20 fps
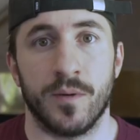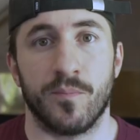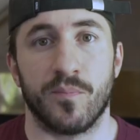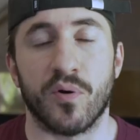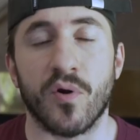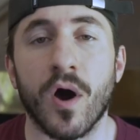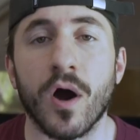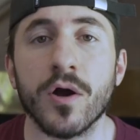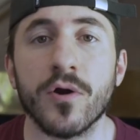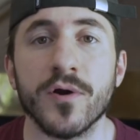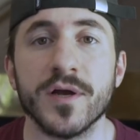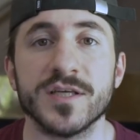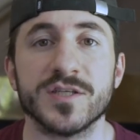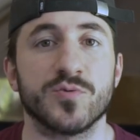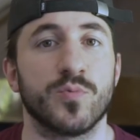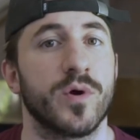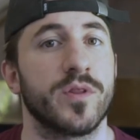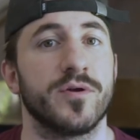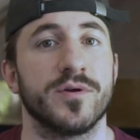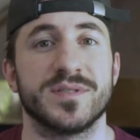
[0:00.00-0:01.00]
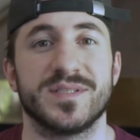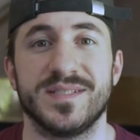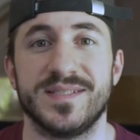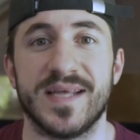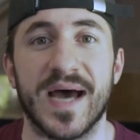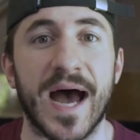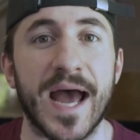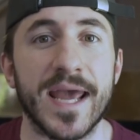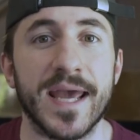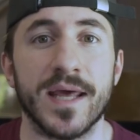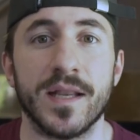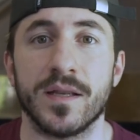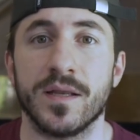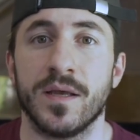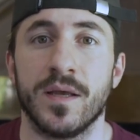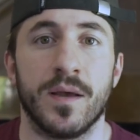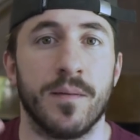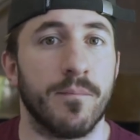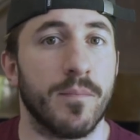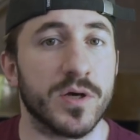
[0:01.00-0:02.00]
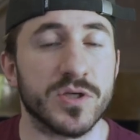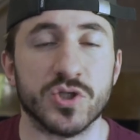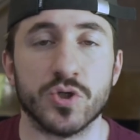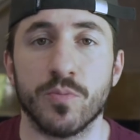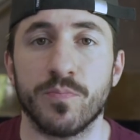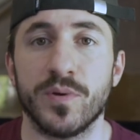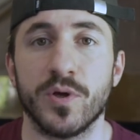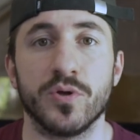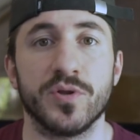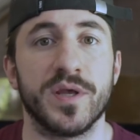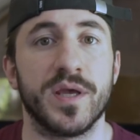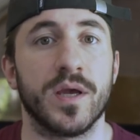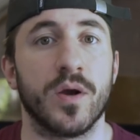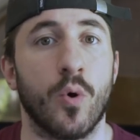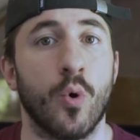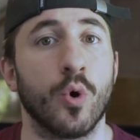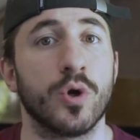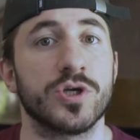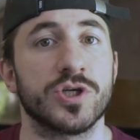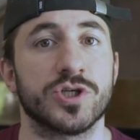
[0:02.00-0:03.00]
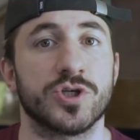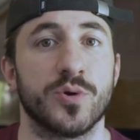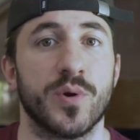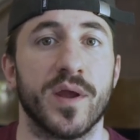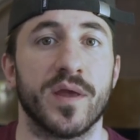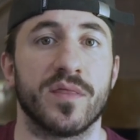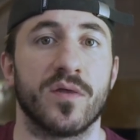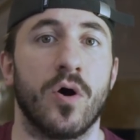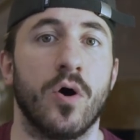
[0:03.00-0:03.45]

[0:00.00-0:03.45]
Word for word: Progress, whether it's diet muscle building or strength